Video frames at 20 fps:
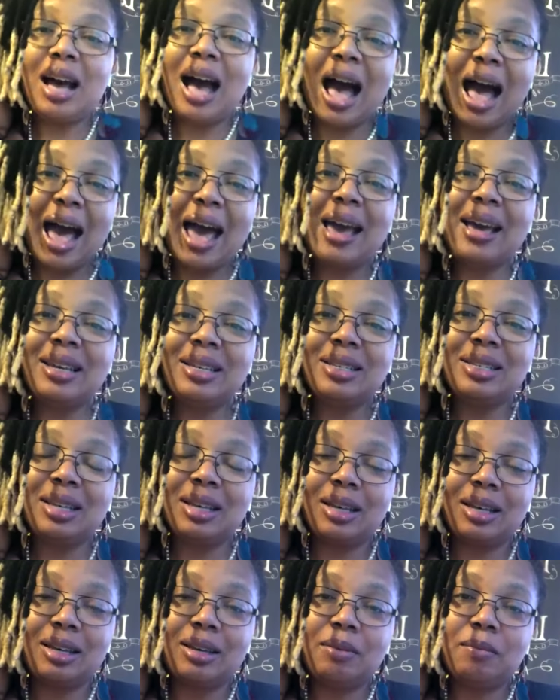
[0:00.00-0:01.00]

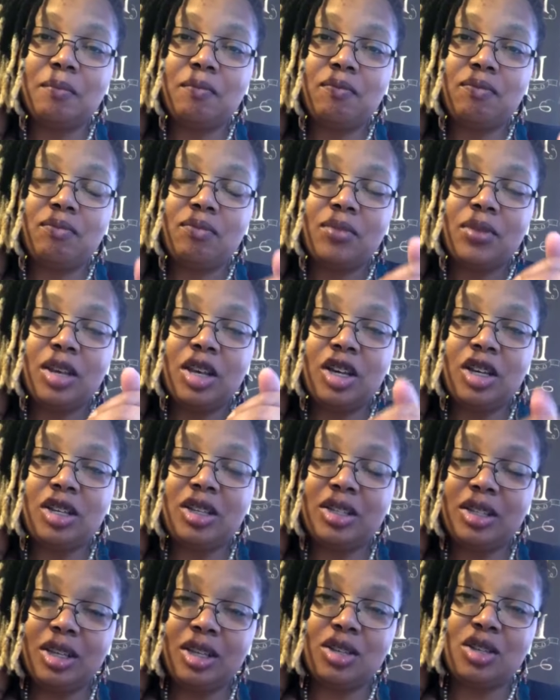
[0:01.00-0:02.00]
Isaac
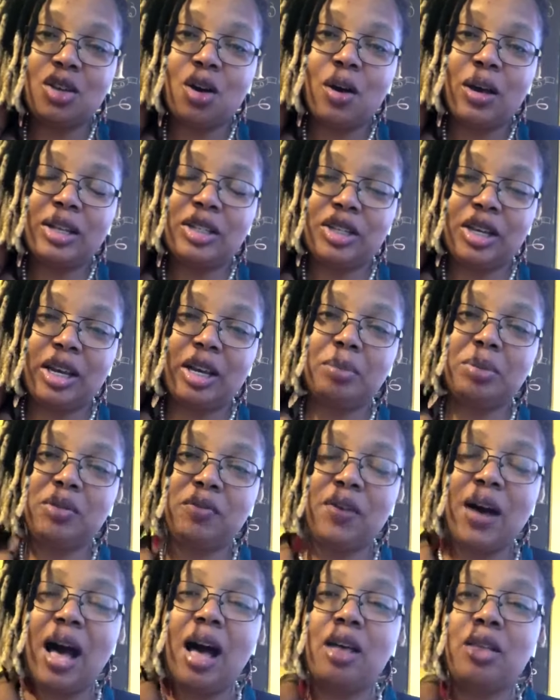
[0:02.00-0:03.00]
is Esau and Jacob's
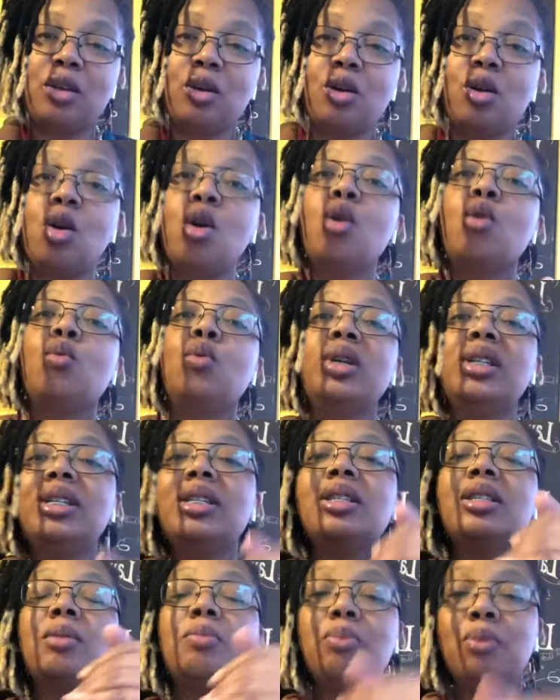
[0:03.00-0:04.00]
father, which
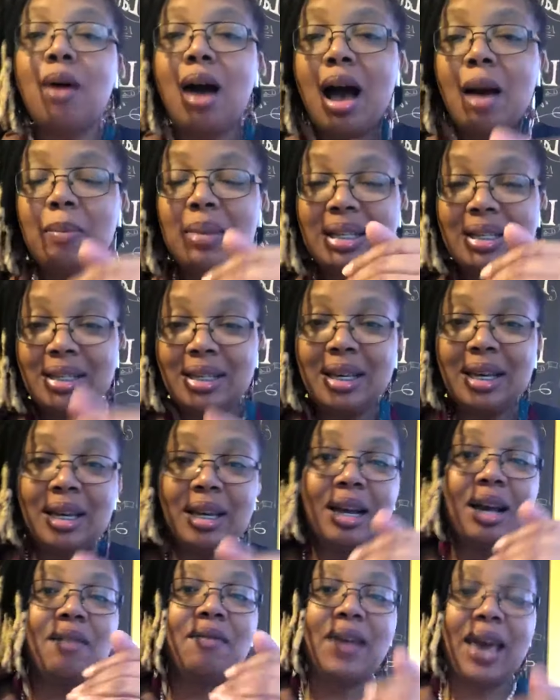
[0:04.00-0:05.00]
is the promised seed
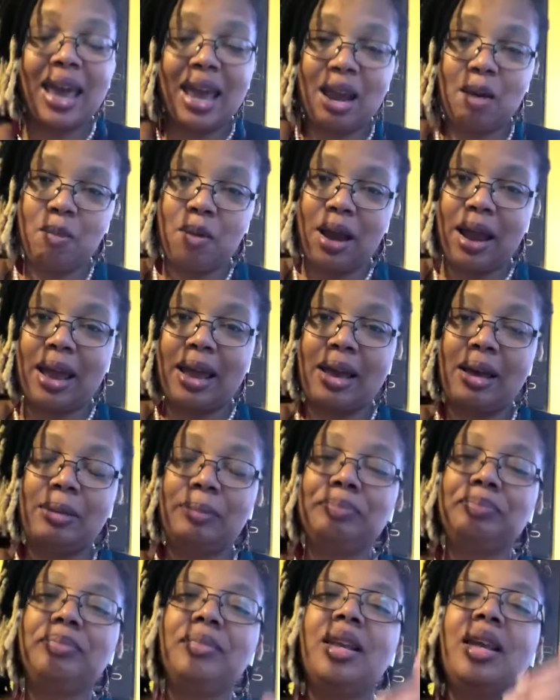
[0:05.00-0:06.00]
of Abraham.
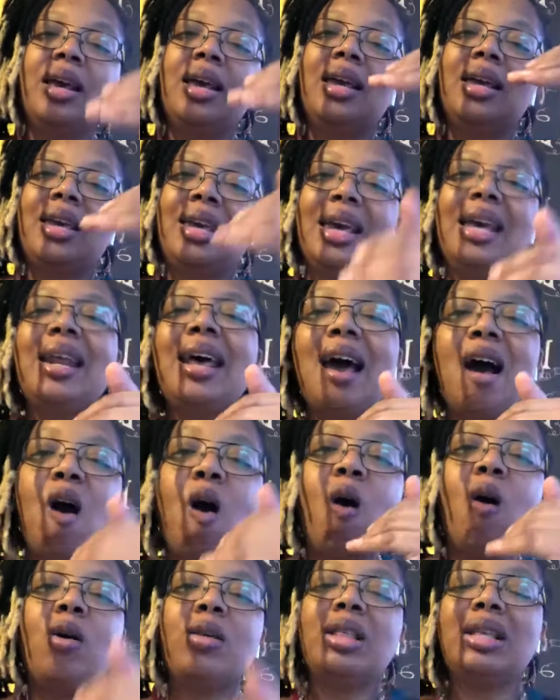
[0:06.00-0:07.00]
Get how
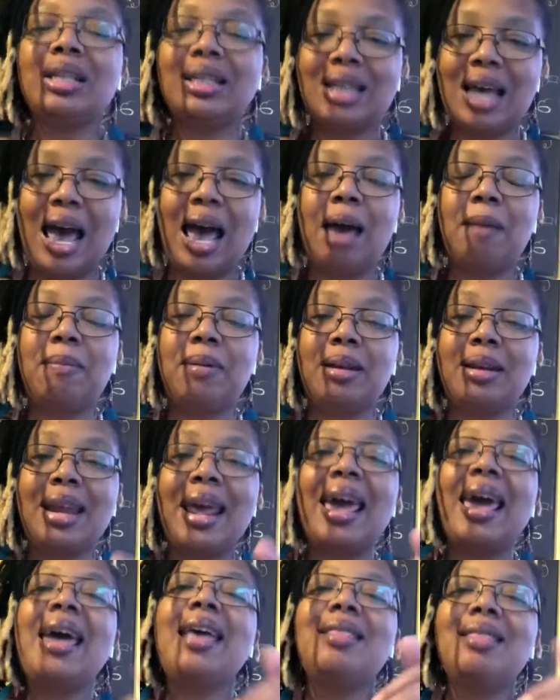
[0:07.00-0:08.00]
all this happened.
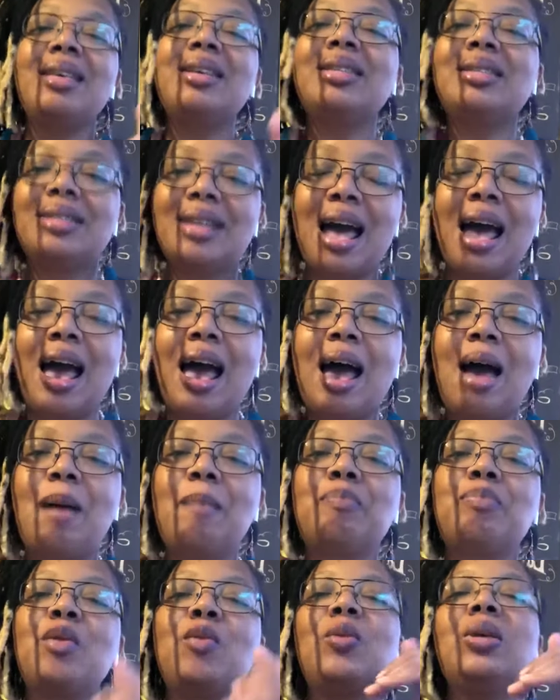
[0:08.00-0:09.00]
At this
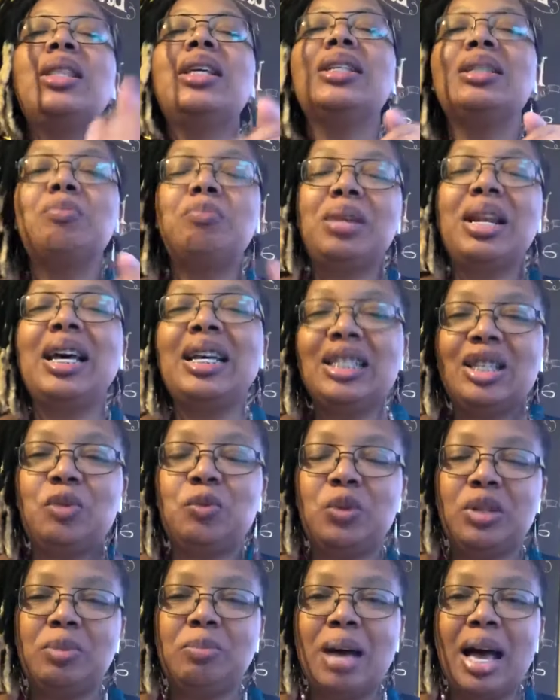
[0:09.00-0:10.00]
time, when this blessing
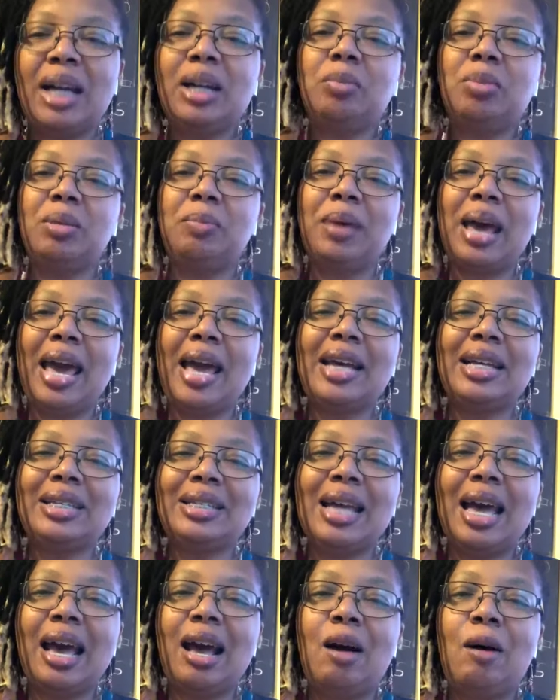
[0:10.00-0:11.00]
was about to be passed
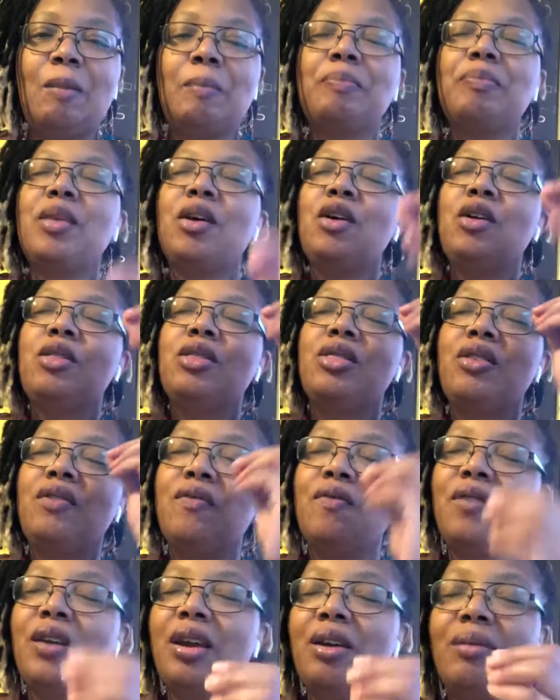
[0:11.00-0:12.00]
down, the
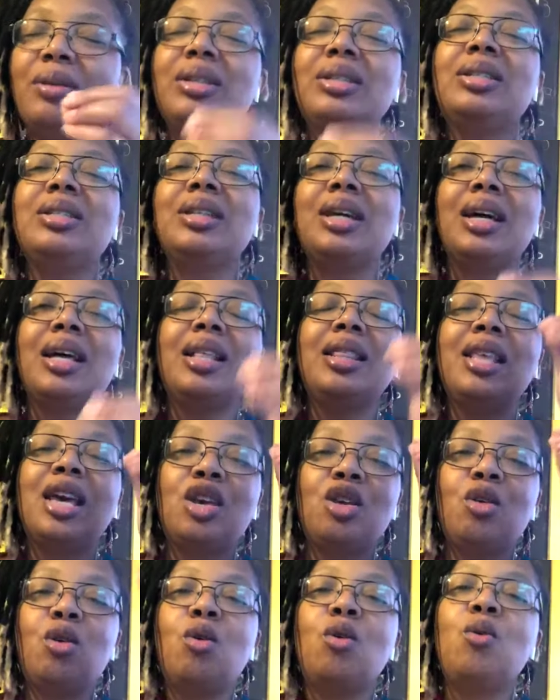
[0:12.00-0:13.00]
very son
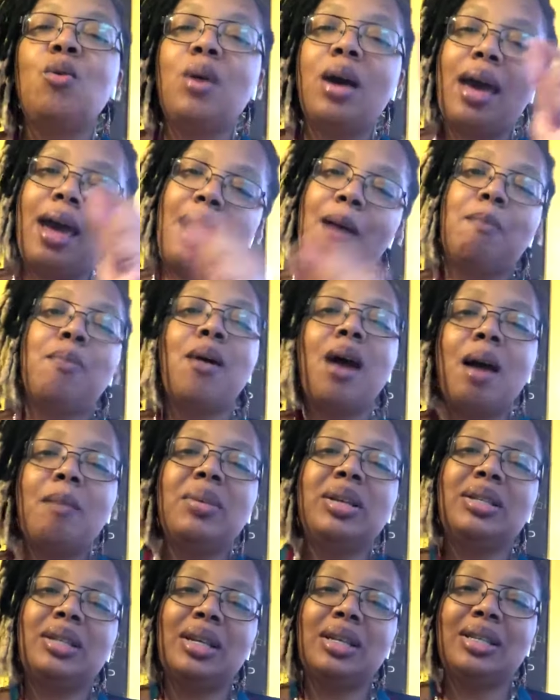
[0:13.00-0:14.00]
that Yahuwah had
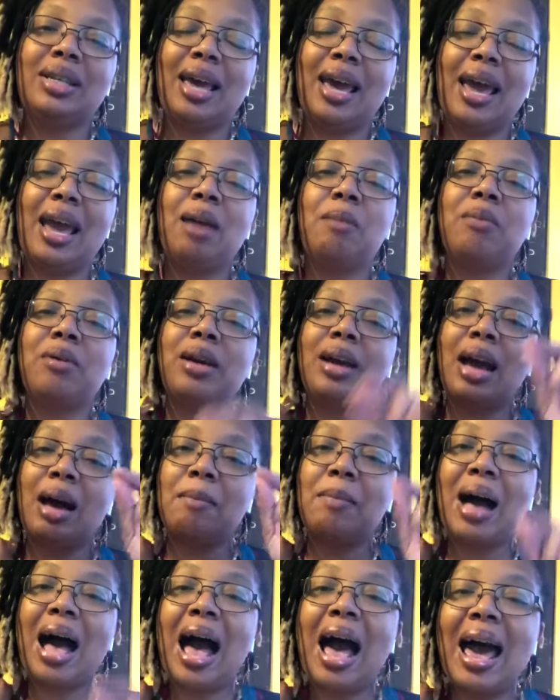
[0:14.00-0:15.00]
promised unto
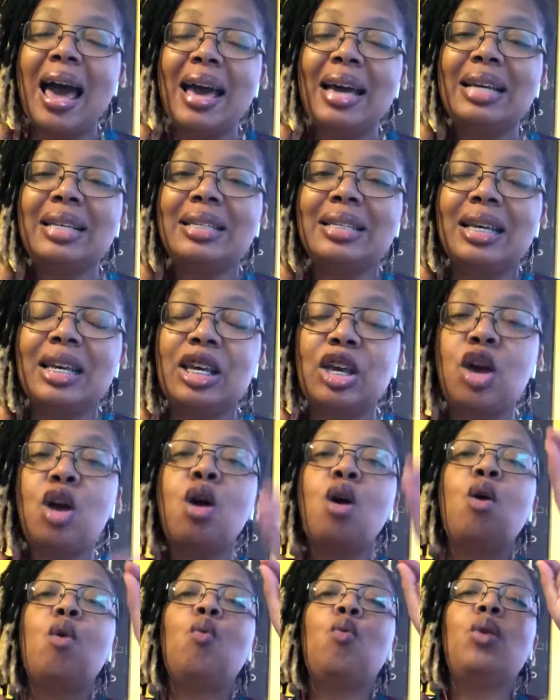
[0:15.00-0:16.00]
Abraham, Isaac,
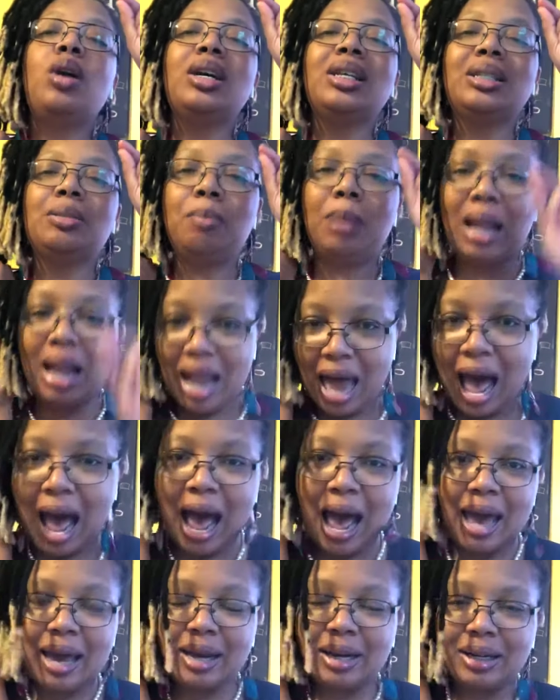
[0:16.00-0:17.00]
was
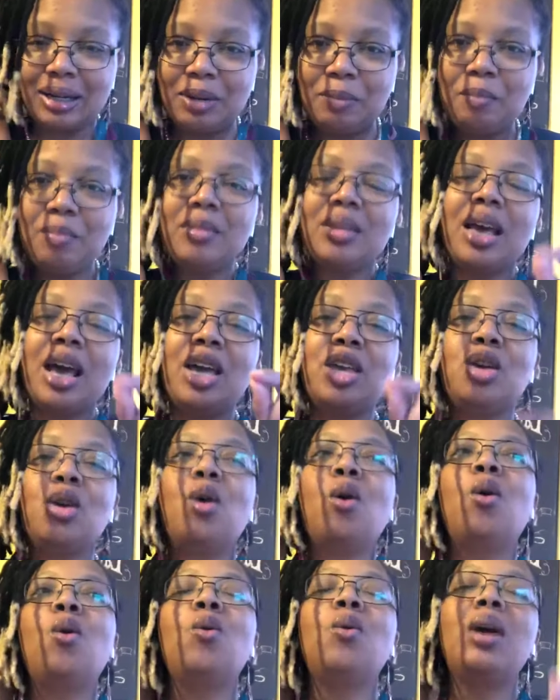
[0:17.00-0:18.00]
blind. And
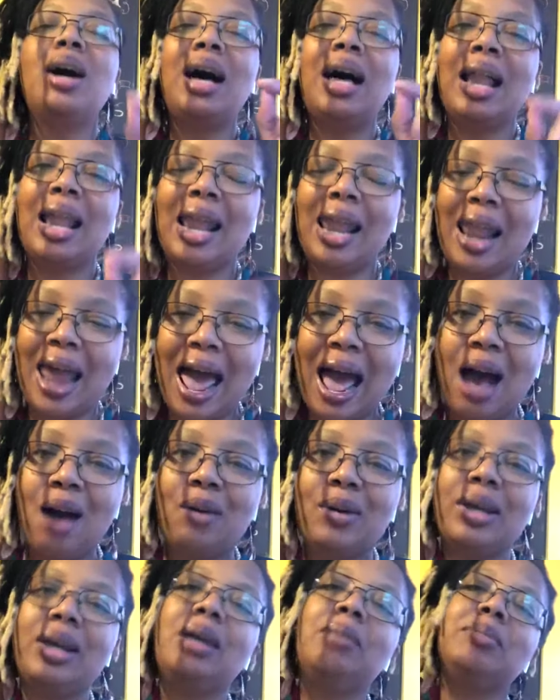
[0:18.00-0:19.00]
Yahuwah
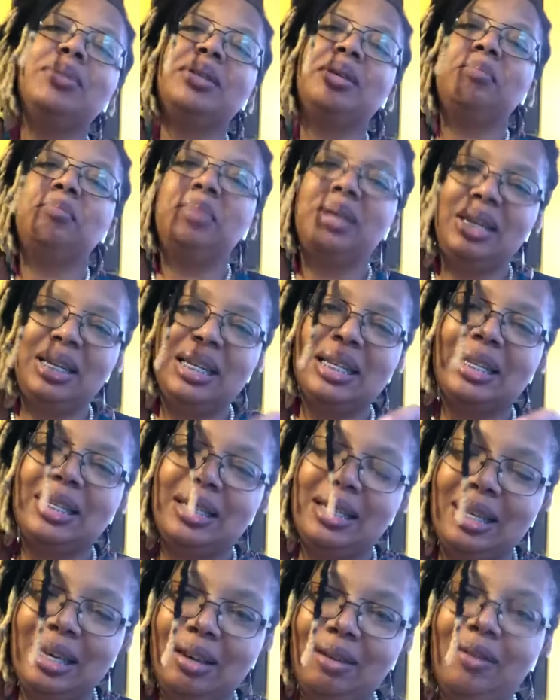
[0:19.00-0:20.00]
allowed him to be
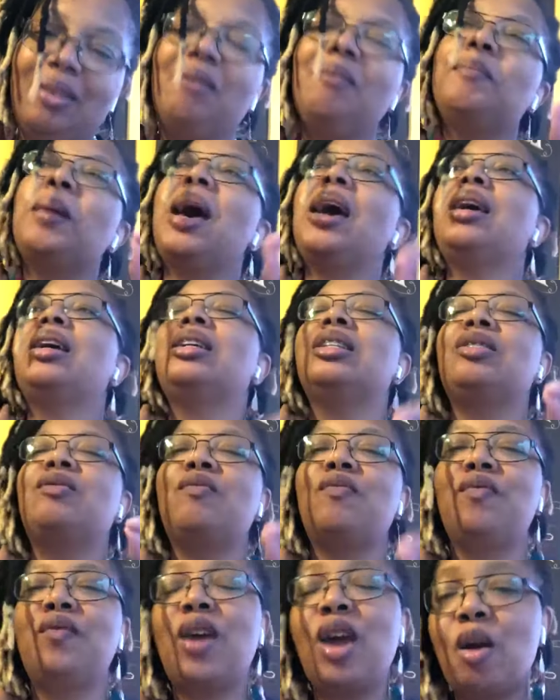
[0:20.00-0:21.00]
deceived by his
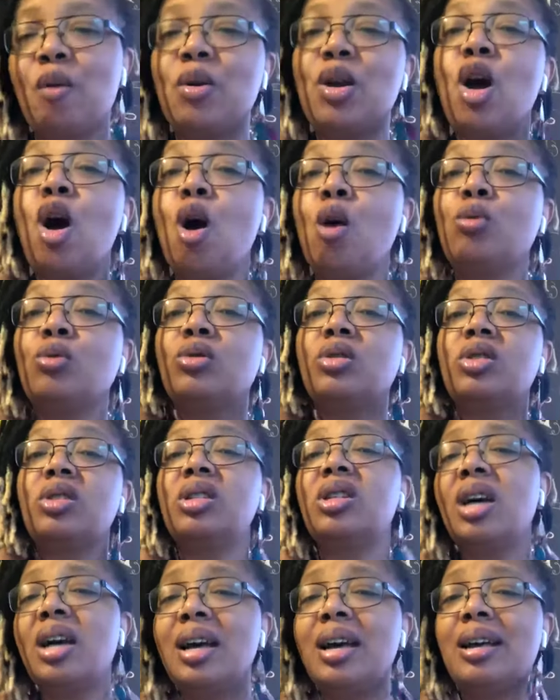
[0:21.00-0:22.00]
very own
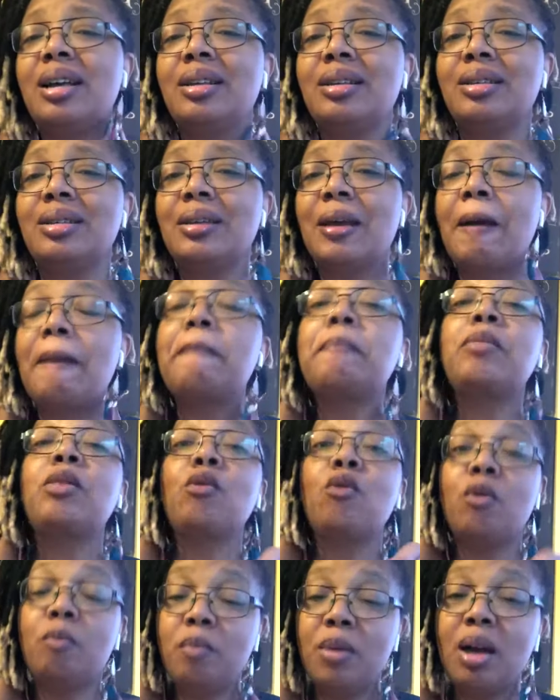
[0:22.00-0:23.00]
sons.
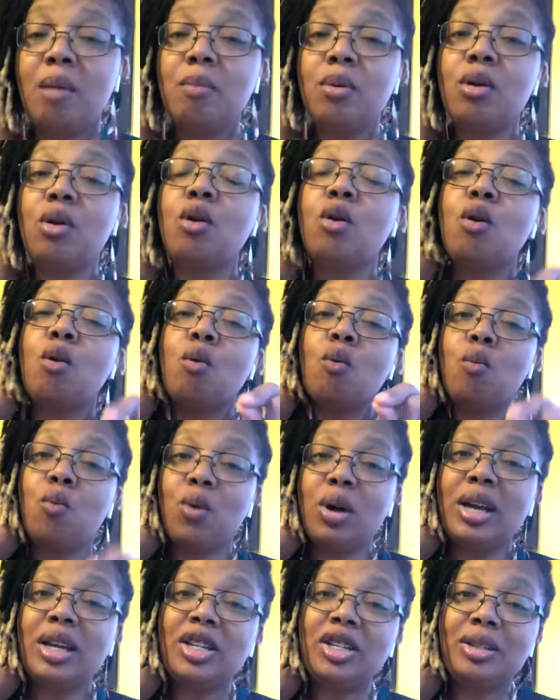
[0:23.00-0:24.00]
Remember
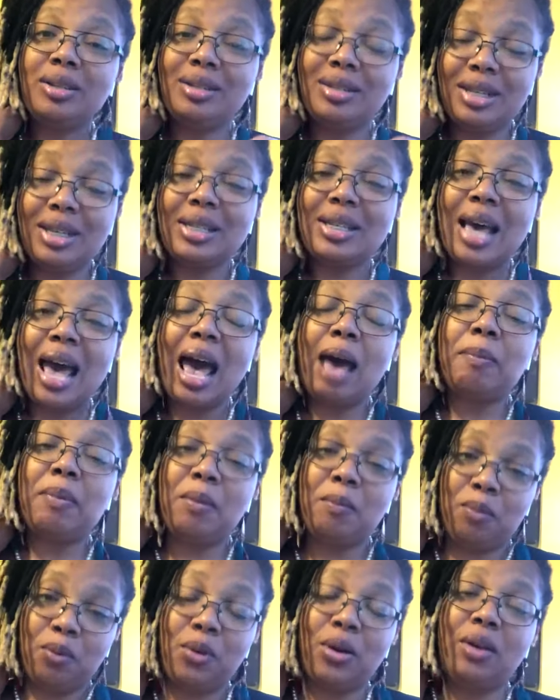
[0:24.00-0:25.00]
what just
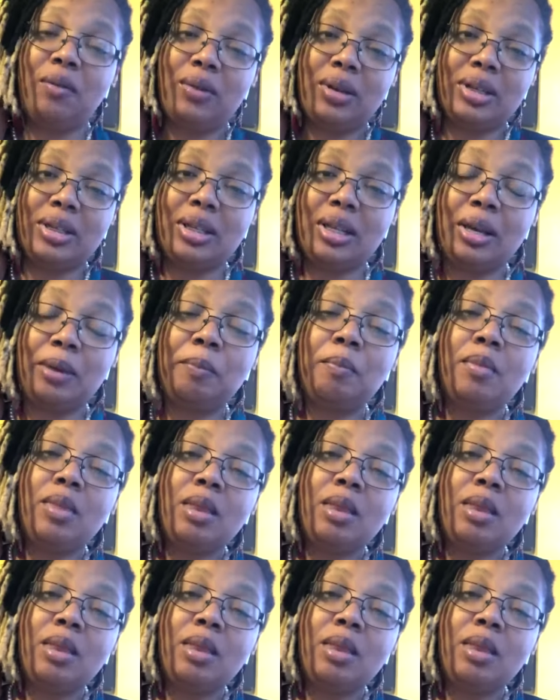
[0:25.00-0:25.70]
happened previously